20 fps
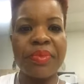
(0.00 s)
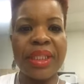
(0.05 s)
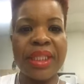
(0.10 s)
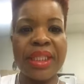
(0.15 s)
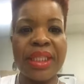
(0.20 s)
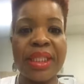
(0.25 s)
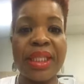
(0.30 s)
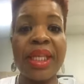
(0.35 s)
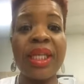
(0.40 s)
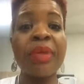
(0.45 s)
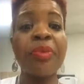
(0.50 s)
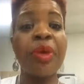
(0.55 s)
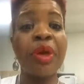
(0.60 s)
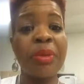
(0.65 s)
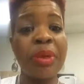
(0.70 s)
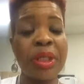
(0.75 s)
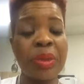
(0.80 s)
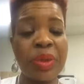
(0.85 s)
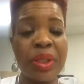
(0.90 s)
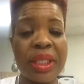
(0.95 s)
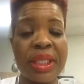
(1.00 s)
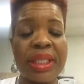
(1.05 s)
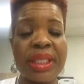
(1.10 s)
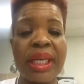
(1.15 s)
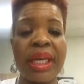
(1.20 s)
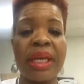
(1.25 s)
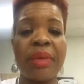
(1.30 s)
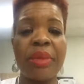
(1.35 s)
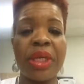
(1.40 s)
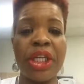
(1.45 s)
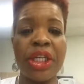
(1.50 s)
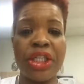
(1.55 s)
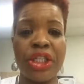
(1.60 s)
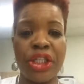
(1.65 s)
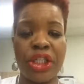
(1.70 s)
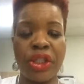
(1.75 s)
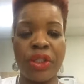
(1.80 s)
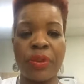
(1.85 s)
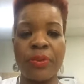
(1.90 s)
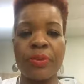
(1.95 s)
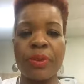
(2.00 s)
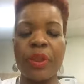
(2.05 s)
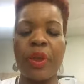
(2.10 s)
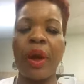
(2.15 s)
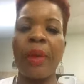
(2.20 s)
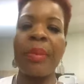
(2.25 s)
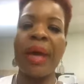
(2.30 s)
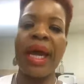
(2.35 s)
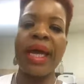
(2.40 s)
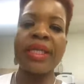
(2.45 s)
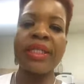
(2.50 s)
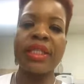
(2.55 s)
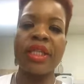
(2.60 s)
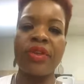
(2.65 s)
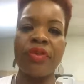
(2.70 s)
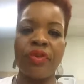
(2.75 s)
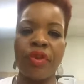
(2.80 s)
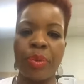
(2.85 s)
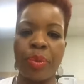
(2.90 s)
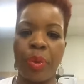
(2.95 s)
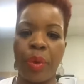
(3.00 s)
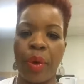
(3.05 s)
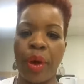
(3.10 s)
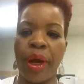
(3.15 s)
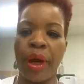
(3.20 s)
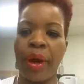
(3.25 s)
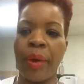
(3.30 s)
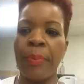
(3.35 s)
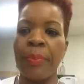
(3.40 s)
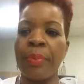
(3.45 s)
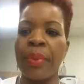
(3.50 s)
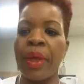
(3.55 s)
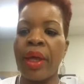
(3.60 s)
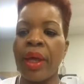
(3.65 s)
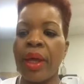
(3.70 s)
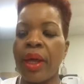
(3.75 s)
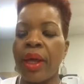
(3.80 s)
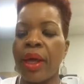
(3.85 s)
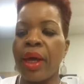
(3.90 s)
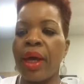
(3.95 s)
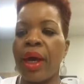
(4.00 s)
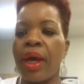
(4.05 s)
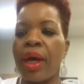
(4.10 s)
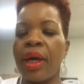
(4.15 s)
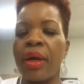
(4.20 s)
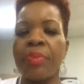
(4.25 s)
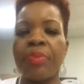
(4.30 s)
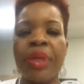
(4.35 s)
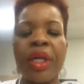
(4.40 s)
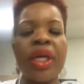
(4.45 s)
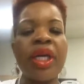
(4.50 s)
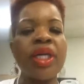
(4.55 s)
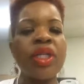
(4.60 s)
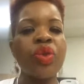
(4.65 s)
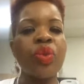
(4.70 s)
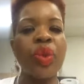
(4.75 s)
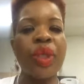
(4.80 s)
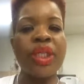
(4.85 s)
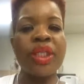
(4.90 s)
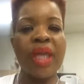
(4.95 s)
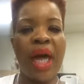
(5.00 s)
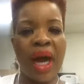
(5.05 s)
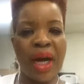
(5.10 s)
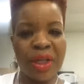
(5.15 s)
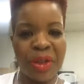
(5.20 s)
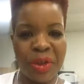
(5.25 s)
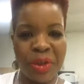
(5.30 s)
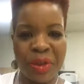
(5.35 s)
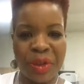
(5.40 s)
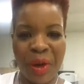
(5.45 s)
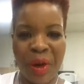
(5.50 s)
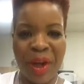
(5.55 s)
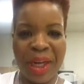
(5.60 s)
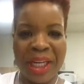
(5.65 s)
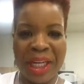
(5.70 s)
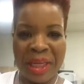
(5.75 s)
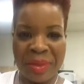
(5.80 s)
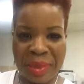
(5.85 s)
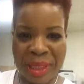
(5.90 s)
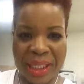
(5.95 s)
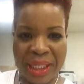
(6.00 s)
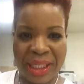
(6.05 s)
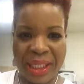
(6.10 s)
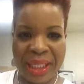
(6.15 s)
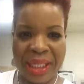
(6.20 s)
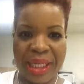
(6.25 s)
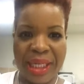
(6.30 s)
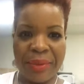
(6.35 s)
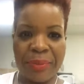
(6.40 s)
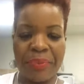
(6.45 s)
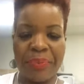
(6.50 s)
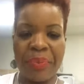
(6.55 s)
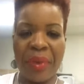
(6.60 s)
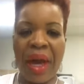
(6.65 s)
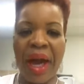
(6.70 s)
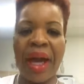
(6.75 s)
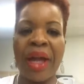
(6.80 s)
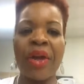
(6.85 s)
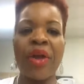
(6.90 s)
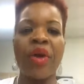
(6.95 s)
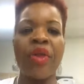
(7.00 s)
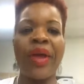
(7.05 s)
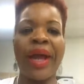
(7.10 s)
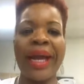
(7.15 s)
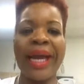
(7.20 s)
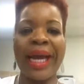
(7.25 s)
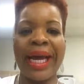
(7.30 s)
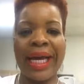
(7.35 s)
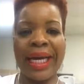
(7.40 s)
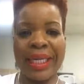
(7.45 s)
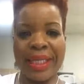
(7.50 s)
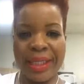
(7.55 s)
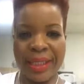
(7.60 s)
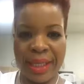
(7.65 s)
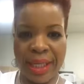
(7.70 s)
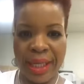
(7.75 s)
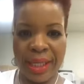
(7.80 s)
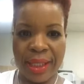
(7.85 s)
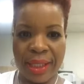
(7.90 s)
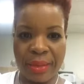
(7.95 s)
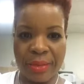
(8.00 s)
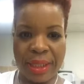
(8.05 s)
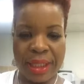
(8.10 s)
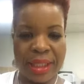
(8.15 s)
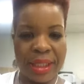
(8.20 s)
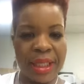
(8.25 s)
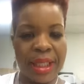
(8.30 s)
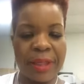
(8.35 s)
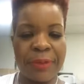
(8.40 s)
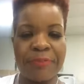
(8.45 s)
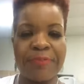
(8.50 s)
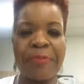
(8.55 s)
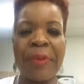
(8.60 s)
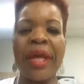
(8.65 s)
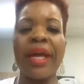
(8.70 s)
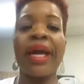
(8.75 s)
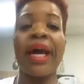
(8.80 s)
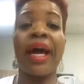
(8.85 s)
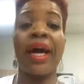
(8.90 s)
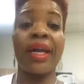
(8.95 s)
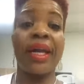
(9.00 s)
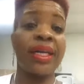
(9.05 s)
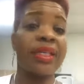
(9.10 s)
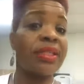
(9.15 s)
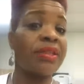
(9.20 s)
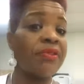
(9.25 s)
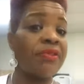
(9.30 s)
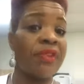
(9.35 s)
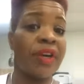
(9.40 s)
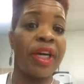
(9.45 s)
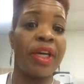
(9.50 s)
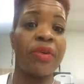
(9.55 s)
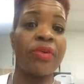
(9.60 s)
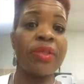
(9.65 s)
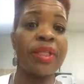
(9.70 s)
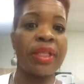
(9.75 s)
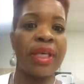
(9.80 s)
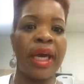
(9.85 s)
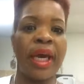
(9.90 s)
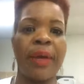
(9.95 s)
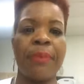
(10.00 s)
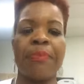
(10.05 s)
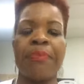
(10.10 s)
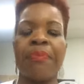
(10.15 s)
dealing pretty much with the same issue. So I'm asking for prayer, because when doctors are limited, I know that God is unlimited and God has the final say.